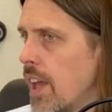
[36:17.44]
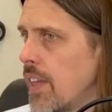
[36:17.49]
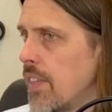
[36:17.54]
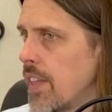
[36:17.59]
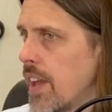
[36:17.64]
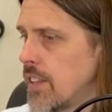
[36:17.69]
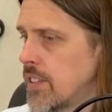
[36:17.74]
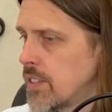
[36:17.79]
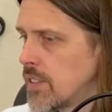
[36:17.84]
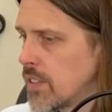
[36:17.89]
And
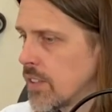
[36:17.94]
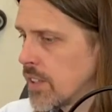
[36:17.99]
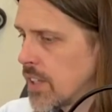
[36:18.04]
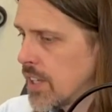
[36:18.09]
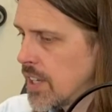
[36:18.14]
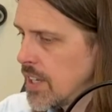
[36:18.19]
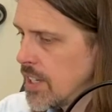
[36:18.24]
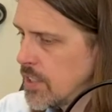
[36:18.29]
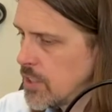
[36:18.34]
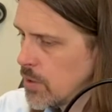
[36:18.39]
that's the
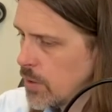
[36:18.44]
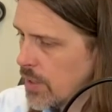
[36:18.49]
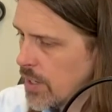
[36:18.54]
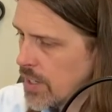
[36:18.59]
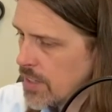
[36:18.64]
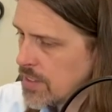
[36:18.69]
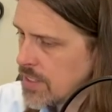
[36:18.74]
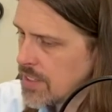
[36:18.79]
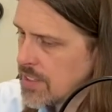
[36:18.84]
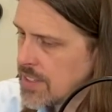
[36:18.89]
key to it.
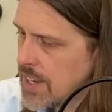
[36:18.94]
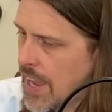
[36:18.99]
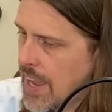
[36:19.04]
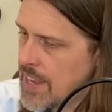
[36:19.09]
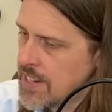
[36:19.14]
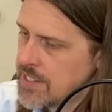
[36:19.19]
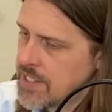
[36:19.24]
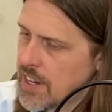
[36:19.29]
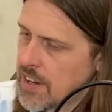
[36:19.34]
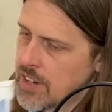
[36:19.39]
It's a
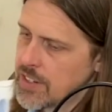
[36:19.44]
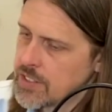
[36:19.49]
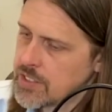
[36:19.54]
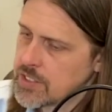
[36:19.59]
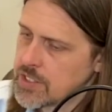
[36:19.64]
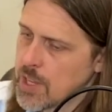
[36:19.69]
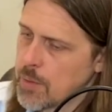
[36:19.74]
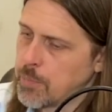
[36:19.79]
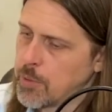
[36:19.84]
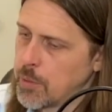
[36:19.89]
dietary
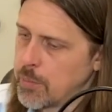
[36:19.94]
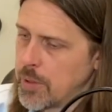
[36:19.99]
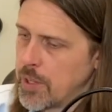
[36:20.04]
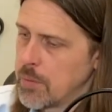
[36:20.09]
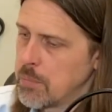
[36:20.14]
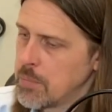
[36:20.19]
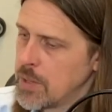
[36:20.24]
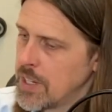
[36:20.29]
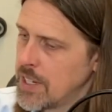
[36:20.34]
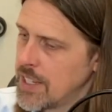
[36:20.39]
supplement.
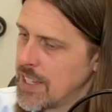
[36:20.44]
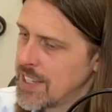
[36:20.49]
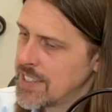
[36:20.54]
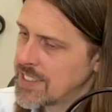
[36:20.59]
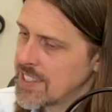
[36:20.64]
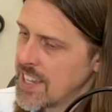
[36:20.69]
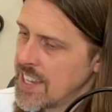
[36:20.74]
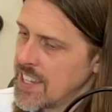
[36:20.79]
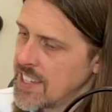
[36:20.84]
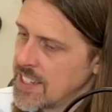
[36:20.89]
I mean,
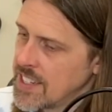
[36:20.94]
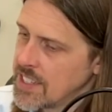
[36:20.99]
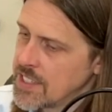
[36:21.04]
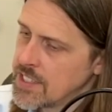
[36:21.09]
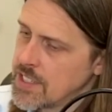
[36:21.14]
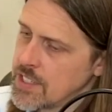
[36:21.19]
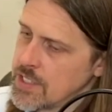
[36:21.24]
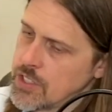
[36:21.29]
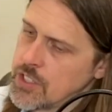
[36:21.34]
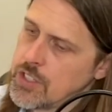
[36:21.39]
it's in
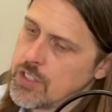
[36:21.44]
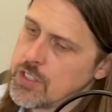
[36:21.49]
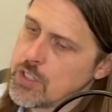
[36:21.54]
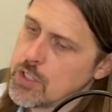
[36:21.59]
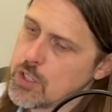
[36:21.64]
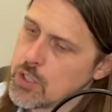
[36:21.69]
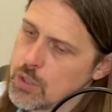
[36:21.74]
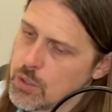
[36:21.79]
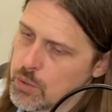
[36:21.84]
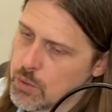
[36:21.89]
addition
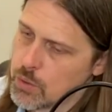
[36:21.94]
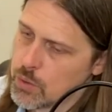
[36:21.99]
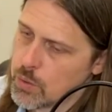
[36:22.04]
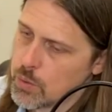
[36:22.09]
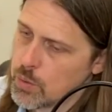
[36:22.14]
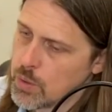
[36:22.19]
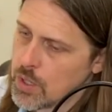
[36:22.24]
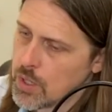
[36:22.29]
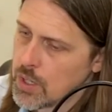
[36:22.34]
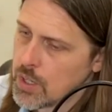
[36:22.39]

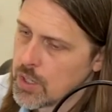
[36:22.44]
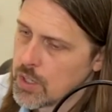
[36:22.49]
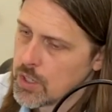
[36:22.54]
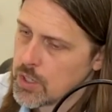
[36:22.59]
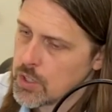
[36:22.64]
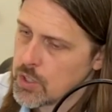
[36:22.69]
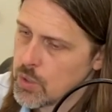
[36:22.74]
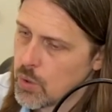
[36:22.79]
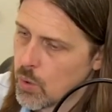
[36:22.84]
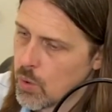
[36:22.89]
to
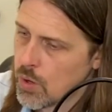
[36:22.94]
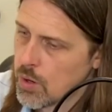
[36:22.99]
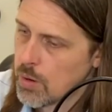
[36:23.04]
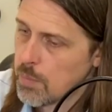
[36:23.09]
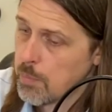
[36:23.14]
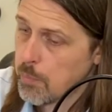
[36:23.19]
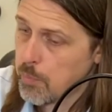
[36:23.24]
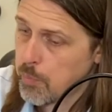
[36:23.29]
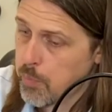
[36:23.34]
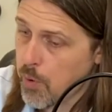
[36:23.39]
your
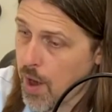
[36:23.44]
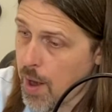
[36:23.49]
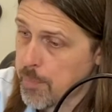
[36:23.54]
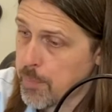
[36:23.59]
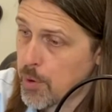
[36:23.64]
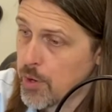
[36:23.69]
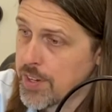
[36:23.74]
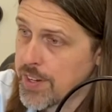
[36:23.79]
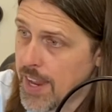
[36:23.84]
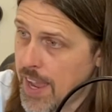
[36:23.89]

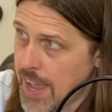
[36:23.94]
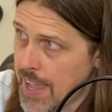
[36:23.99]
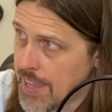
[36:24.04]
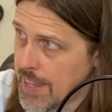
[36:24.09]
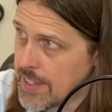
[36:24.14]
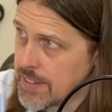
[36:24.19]
proper diet.